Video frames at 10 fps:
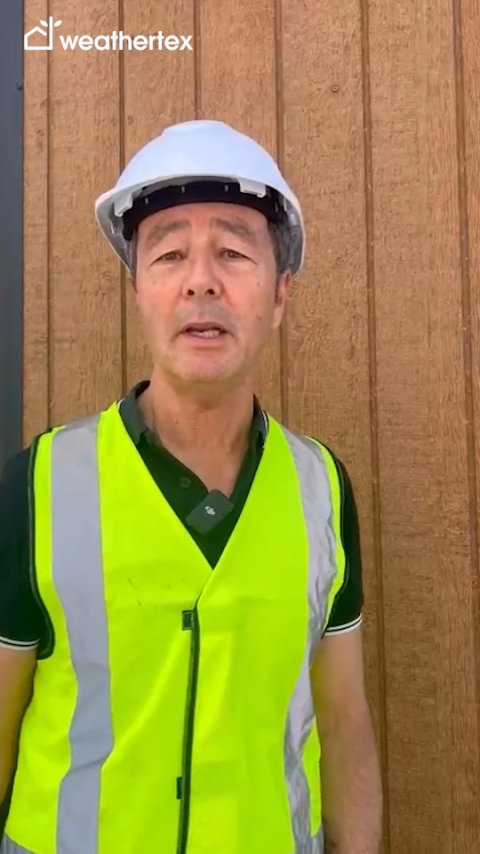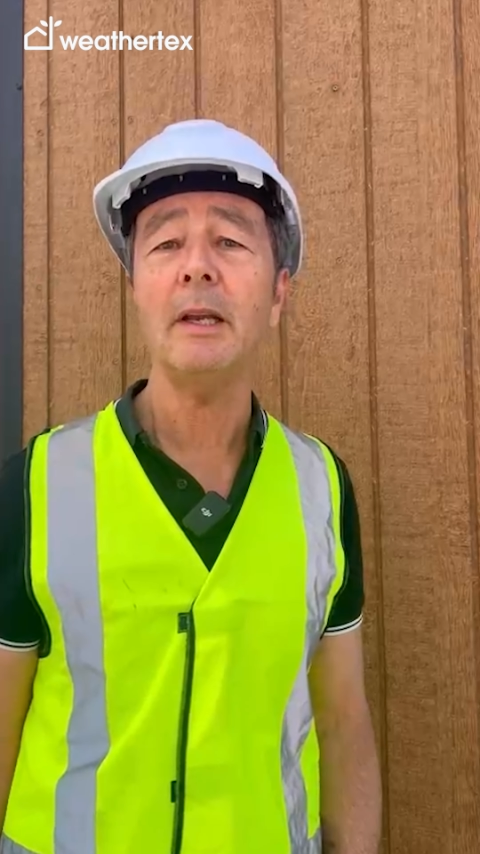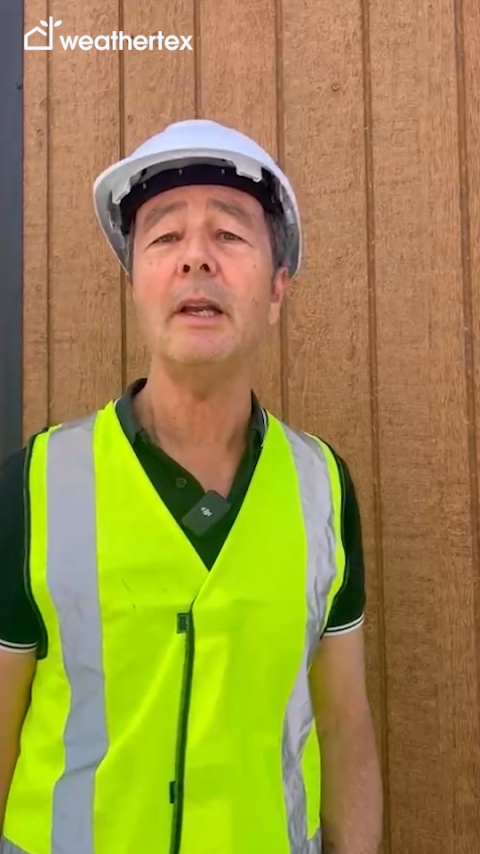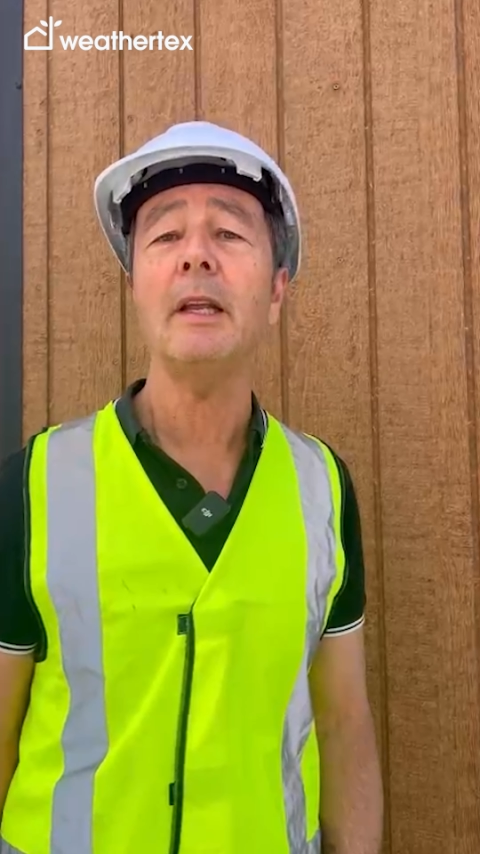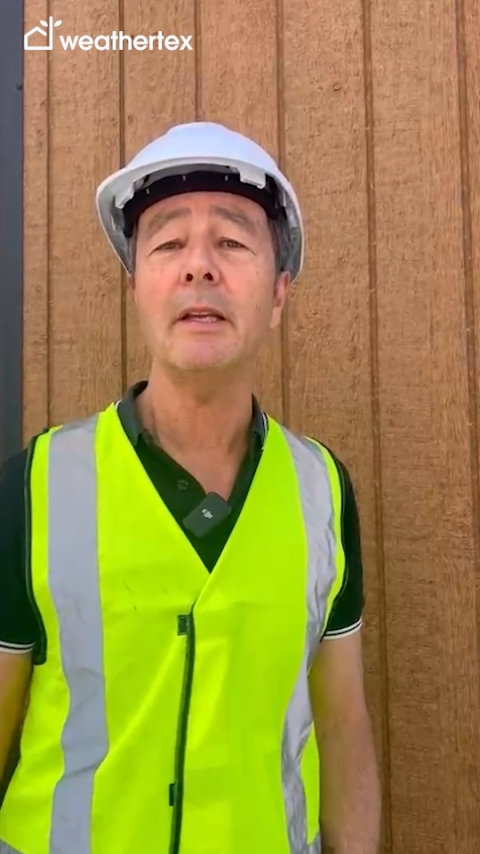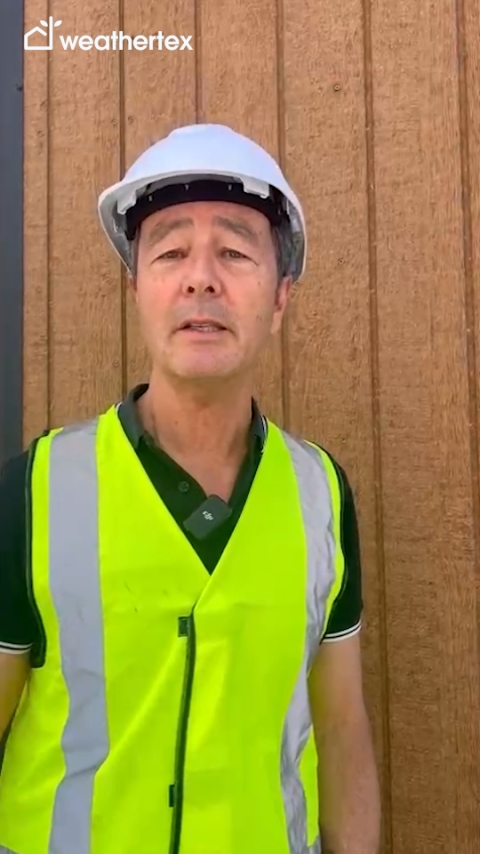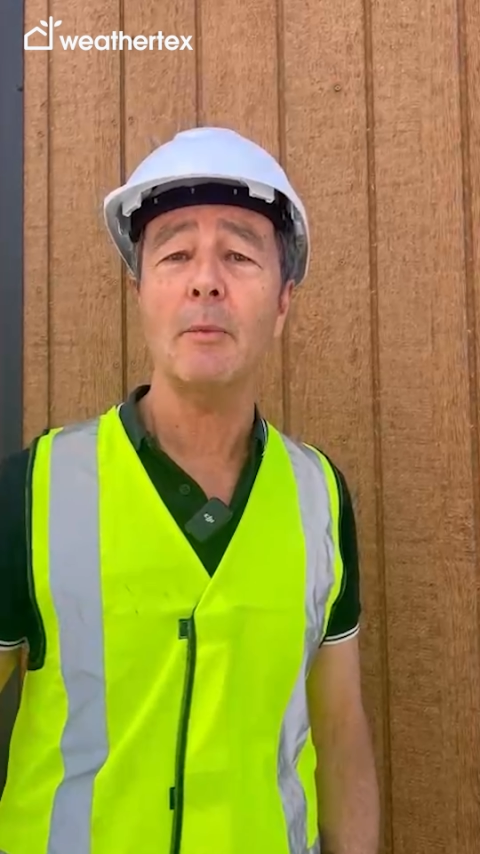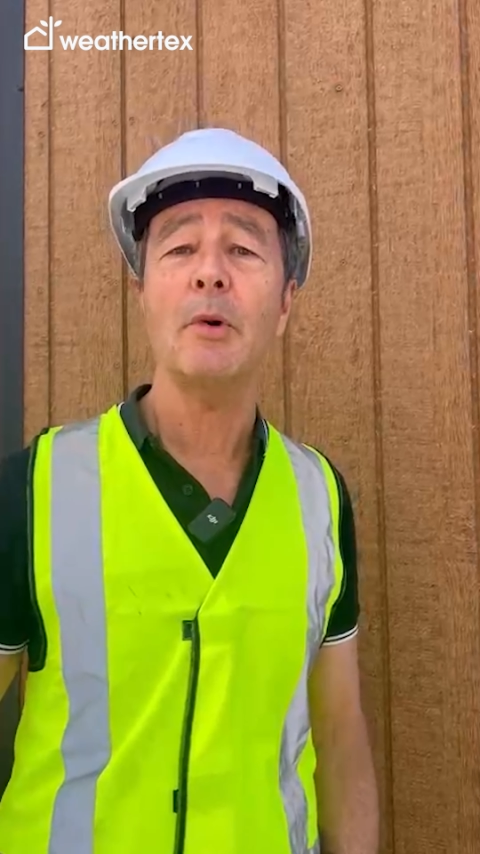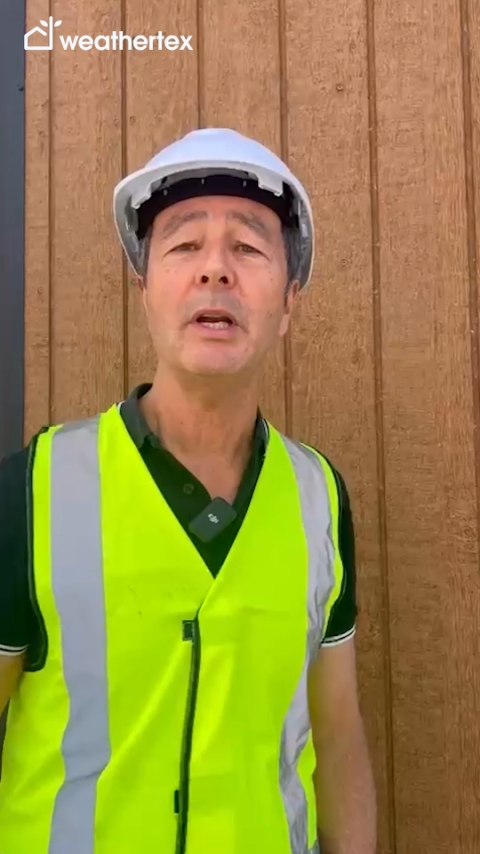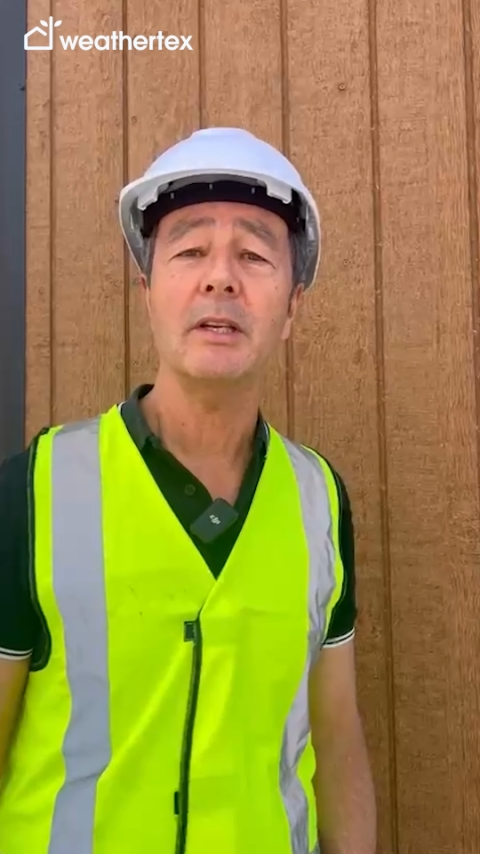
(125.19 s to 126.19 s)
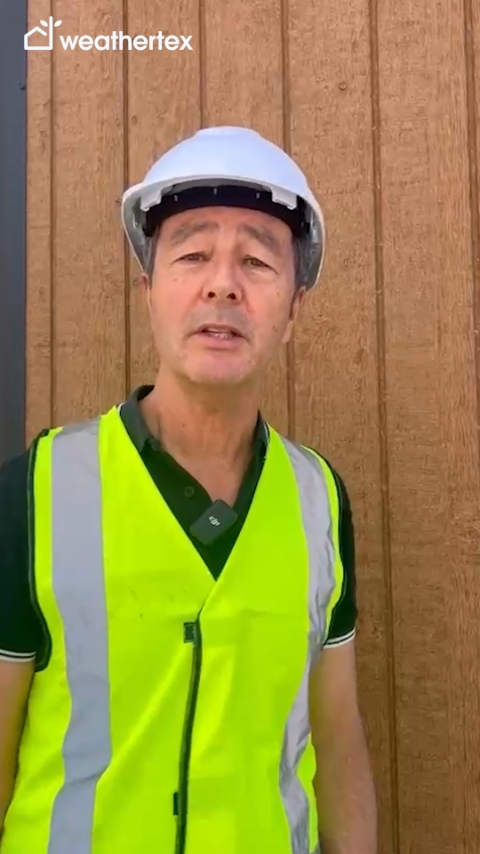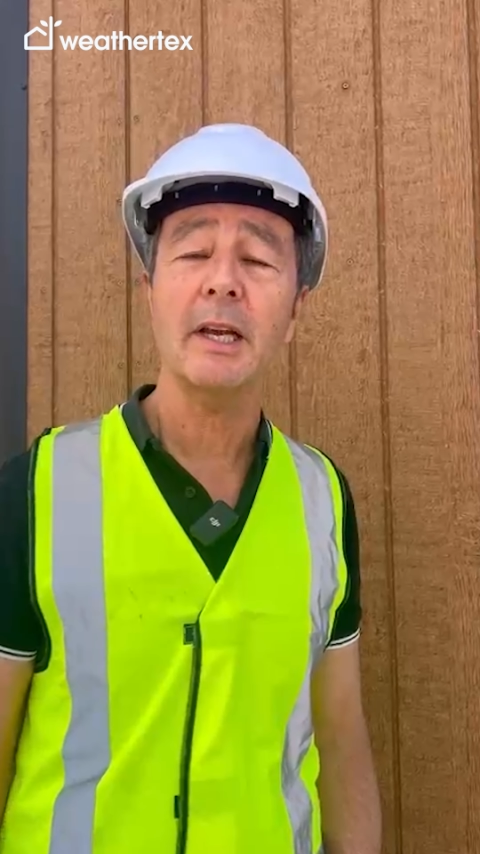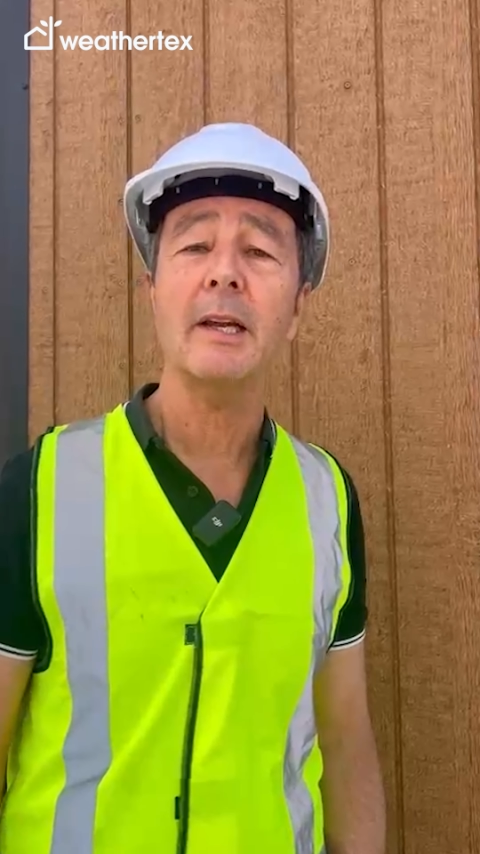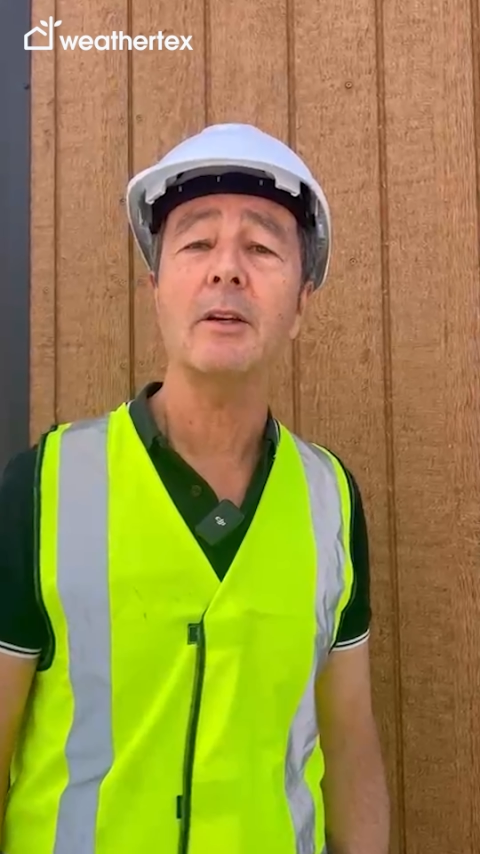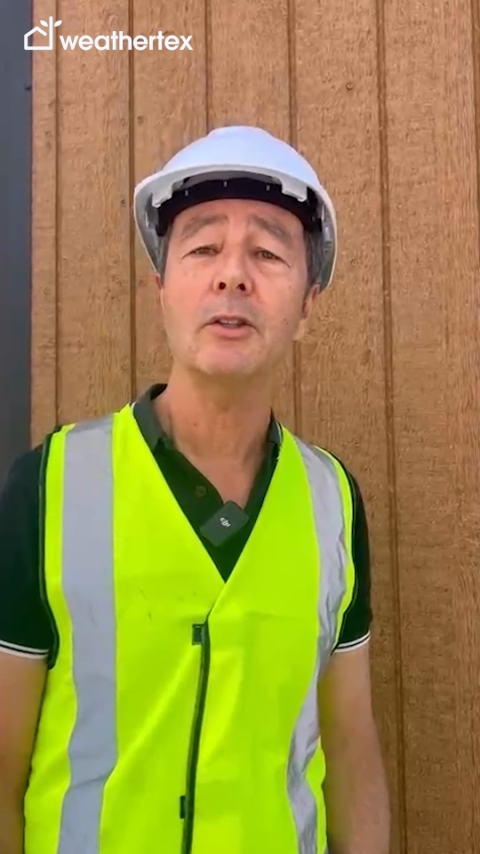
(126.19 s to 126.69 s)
needing somewhere to stay on